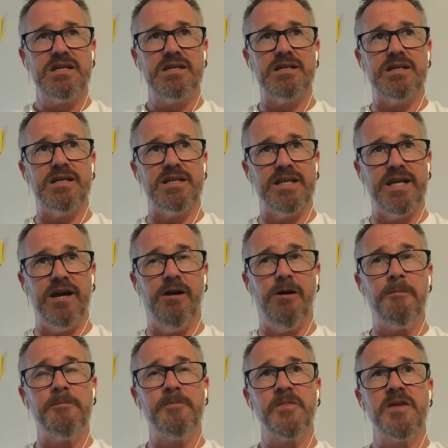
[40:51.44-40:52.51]
uh,
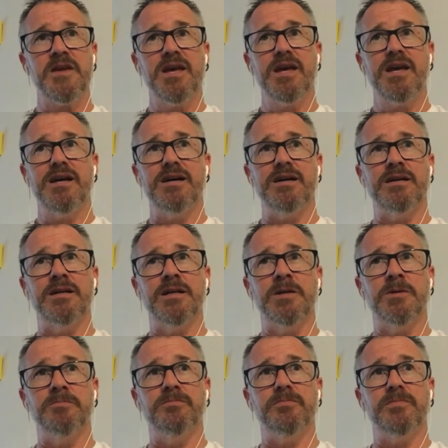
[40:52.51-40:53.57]
now.
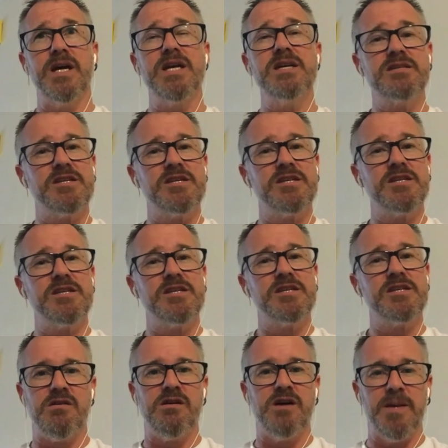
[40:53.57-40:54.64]
Um, he says all the
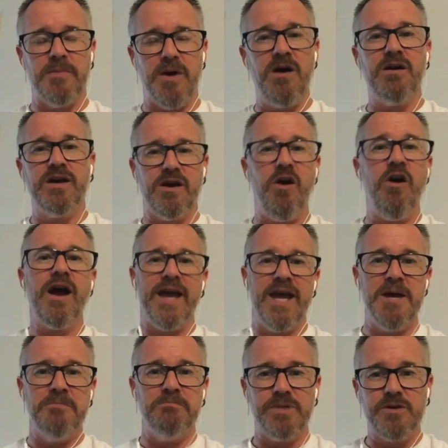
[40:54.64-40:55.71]
time, I, I
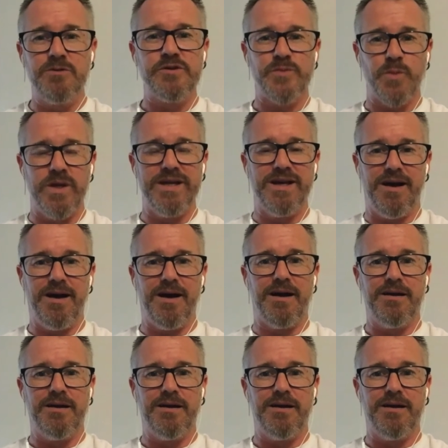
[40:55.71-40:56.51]
am because we are.